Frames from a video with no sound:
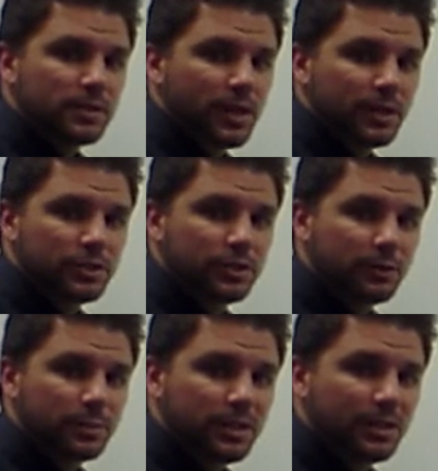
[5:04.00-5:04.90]
line
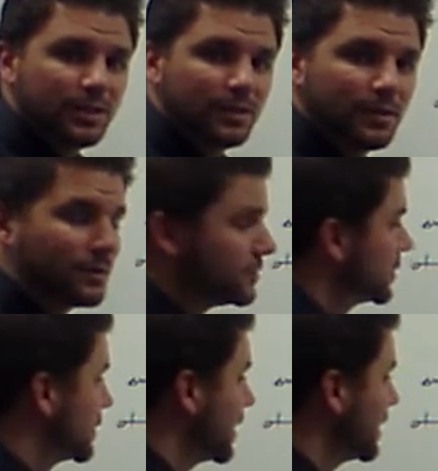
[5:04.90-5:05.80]
should be
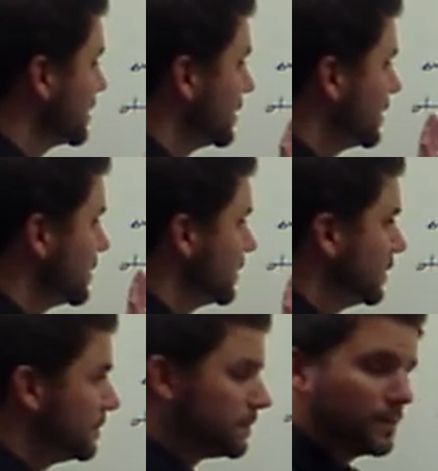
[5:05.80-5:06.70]
just a nice and easy
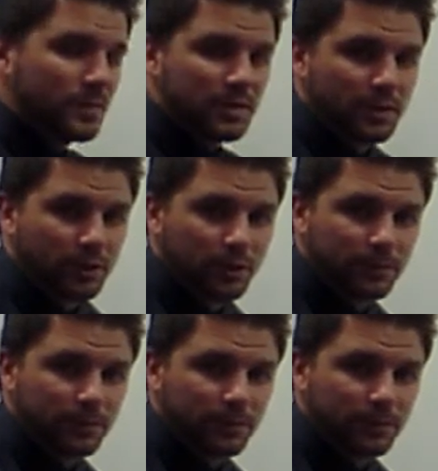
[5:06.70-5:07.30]
0.